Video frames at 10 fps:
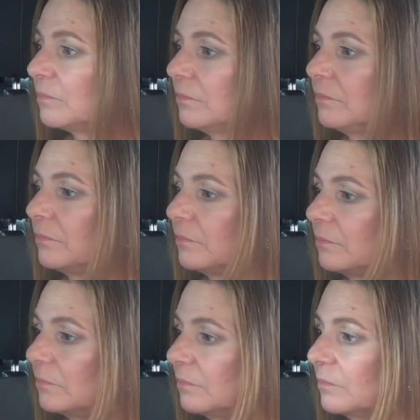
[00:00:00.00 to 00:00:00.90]

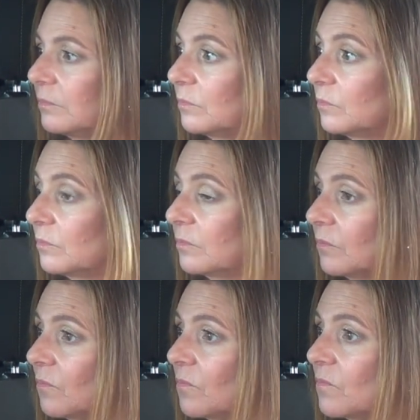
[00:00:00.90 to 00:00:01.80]

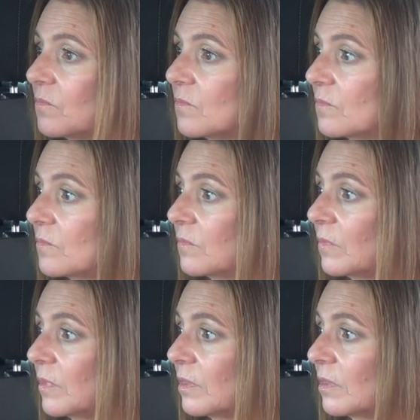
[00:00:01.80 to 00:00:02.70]

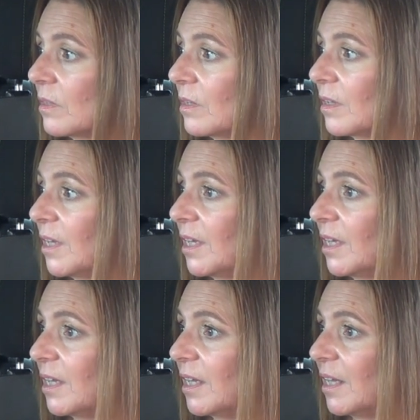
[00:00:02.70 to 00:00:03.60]

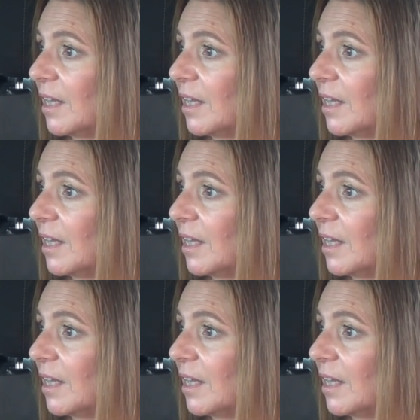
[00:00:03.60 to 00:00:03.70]
(not speaking)